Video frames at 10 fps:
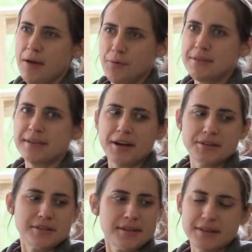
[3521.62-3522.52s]
know? We sent
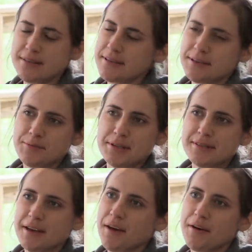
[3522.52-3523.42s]
ours in like 6
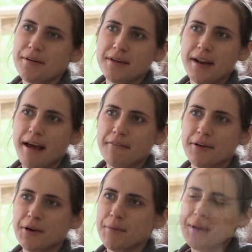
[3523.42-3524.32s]
months ago and
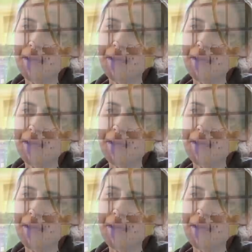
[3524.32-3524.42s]
haven't heard a